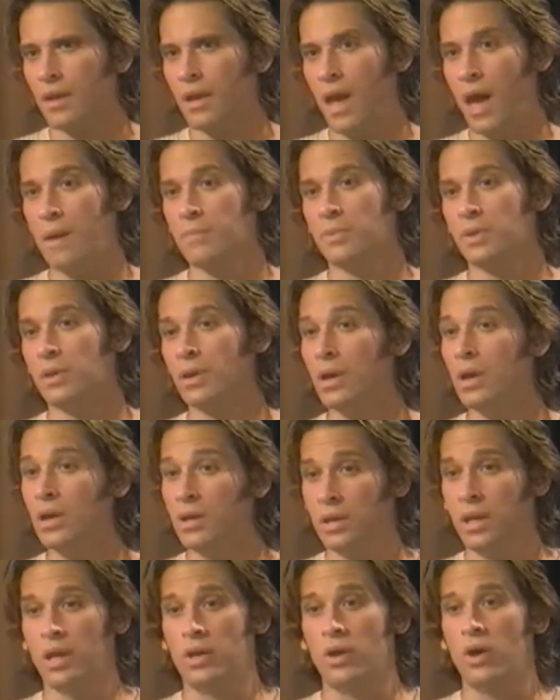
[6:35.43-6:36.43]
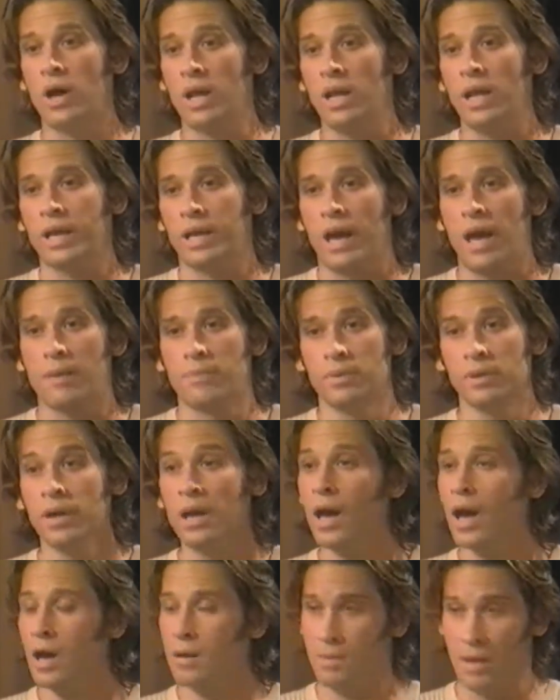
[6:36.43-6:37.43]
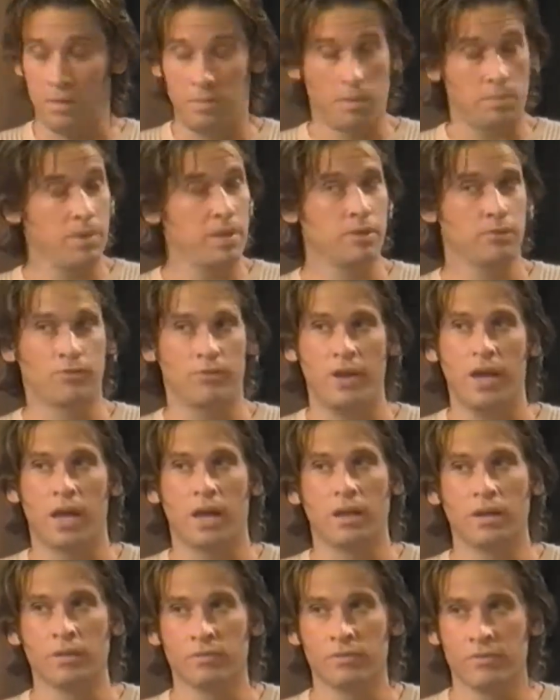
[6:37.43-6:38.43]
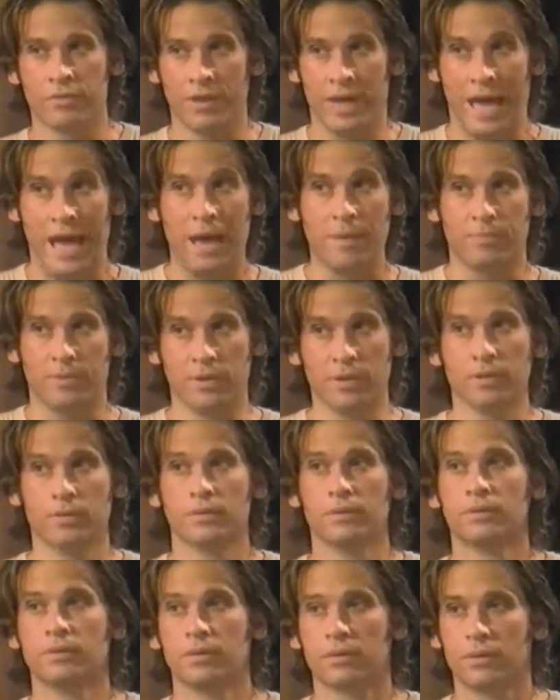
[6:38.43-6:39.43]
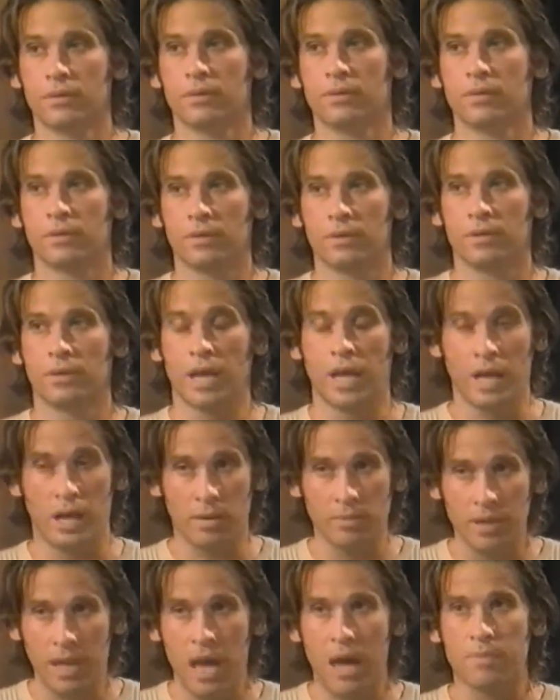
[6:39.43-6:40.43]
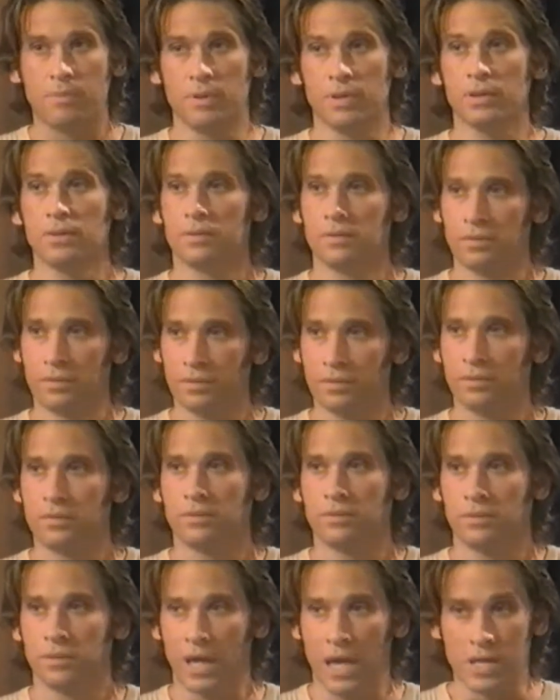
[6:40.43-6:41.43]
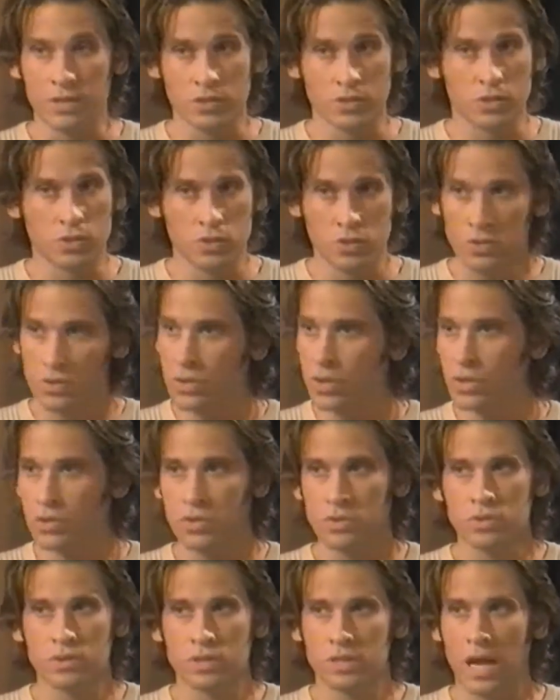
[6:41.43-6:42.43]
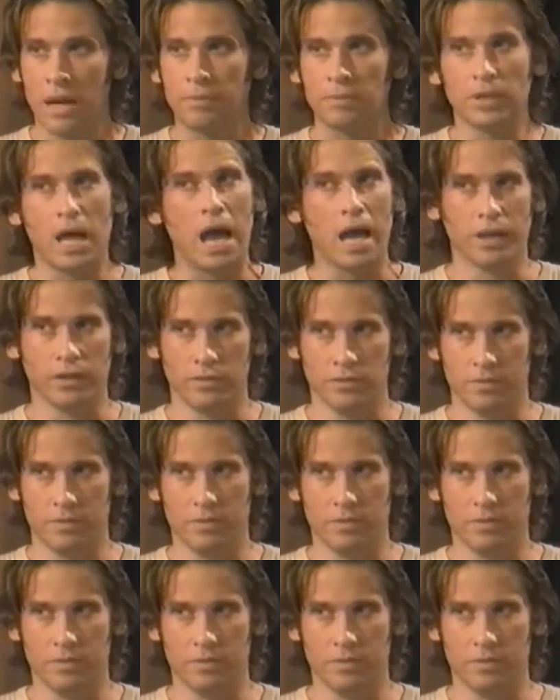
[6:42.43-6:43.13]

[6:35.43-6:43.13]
Happy? Yeah, no, I like happy. I'm, I'm a big fan of the happy. And I'll be happy as soon as you stop lying to me.